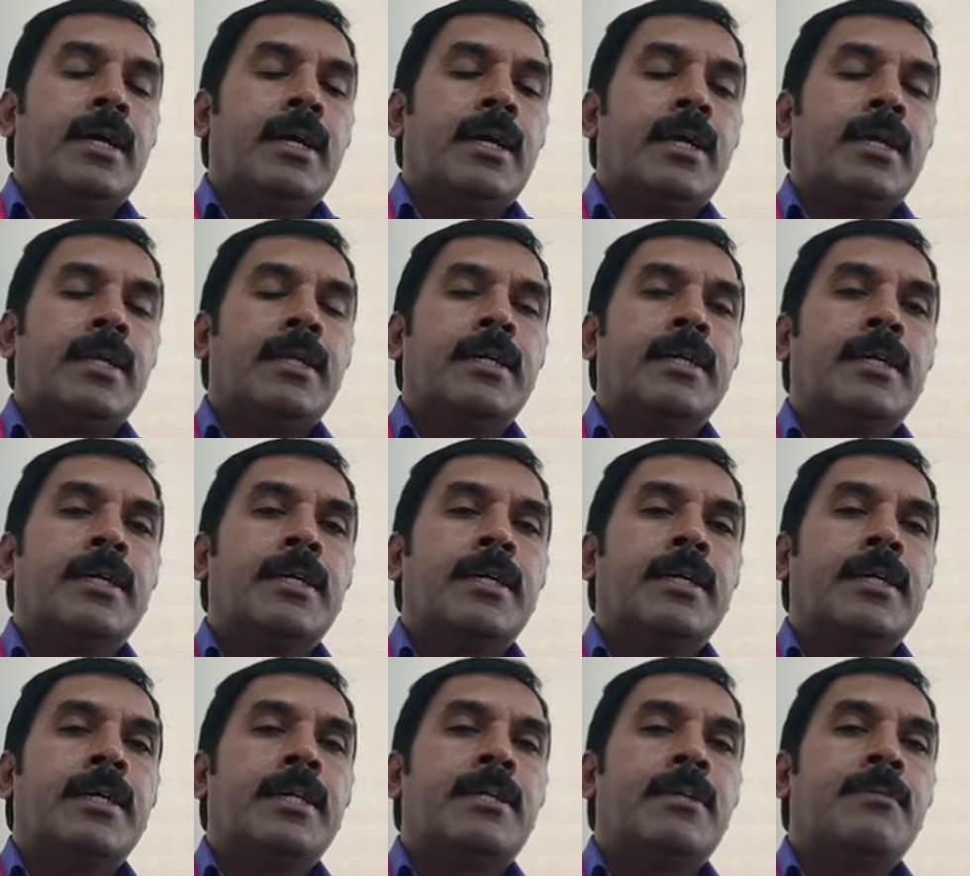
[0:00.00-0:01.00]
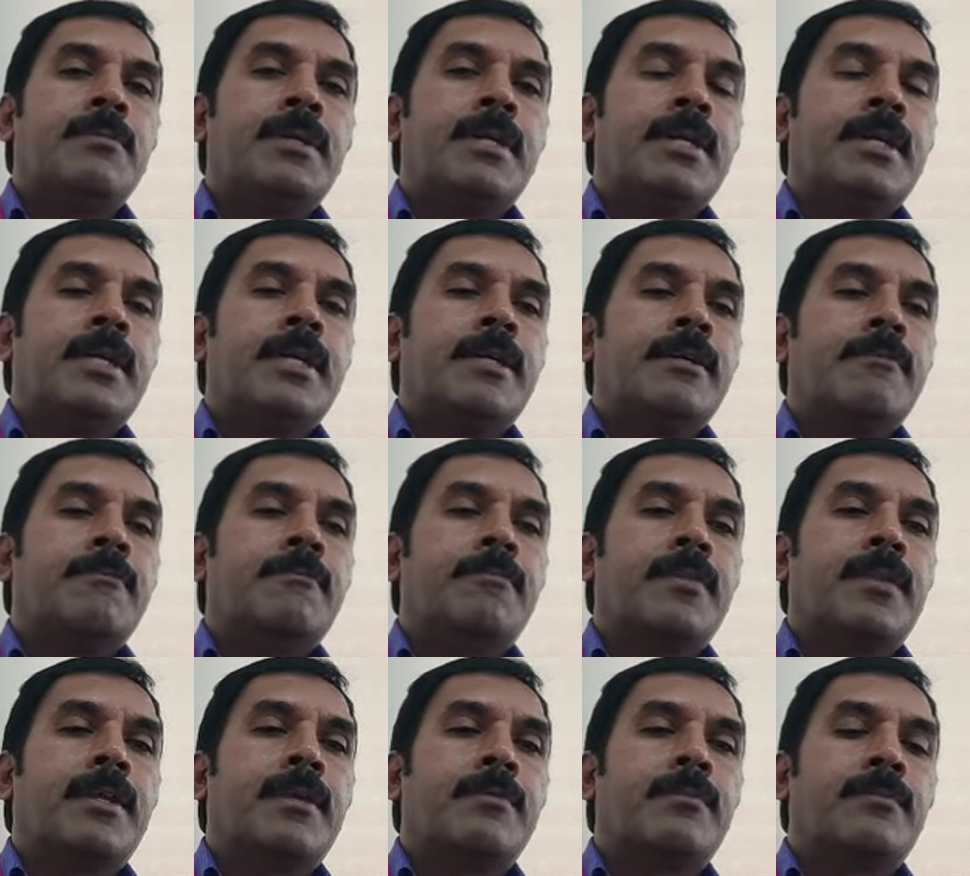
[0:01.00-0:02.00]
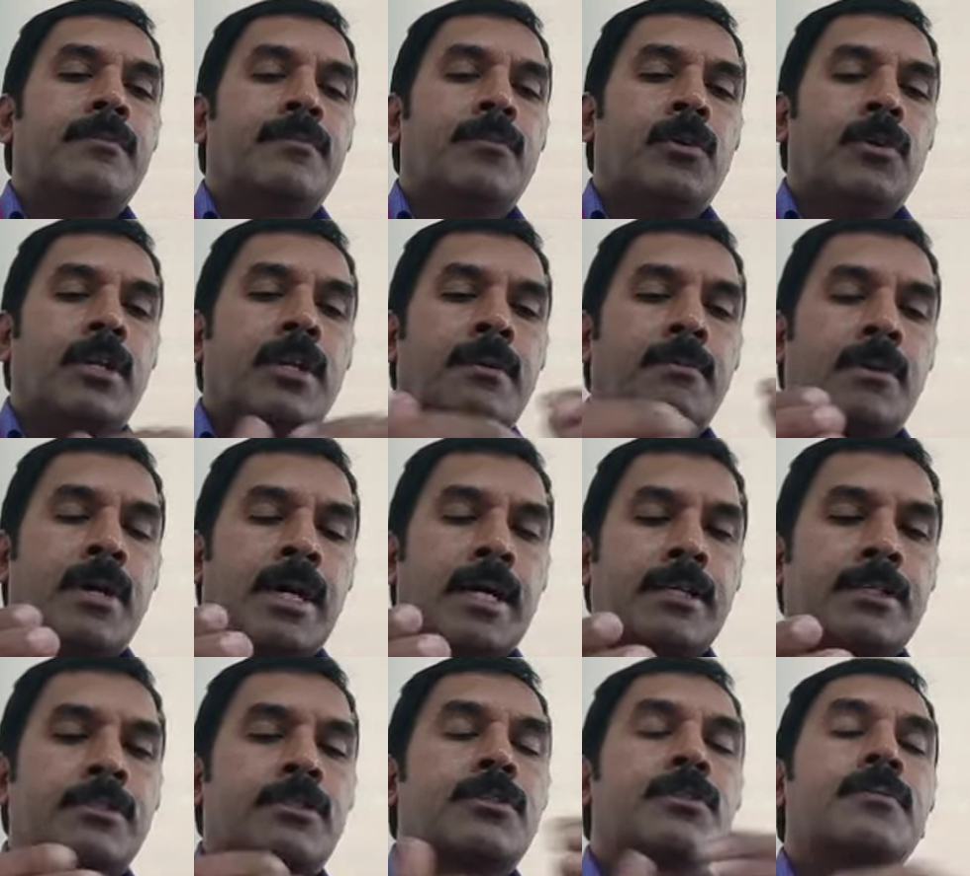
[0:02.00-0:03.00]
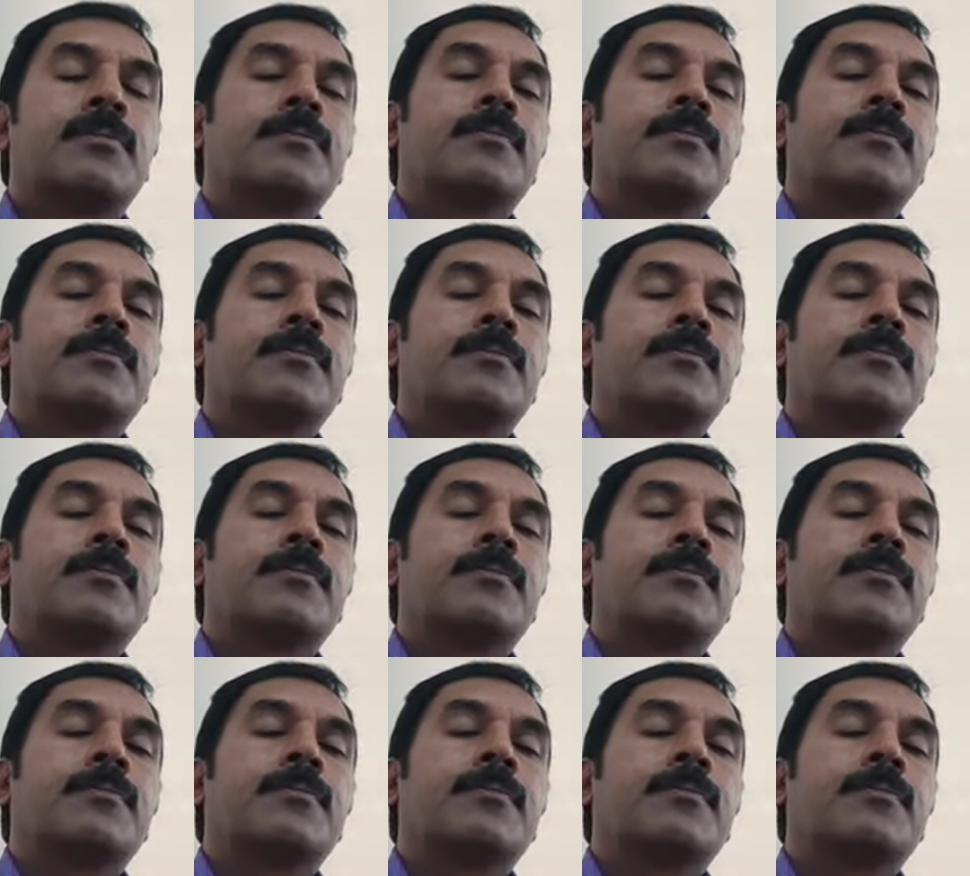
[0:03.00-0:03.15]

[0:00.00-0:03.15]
and it will be put in a box.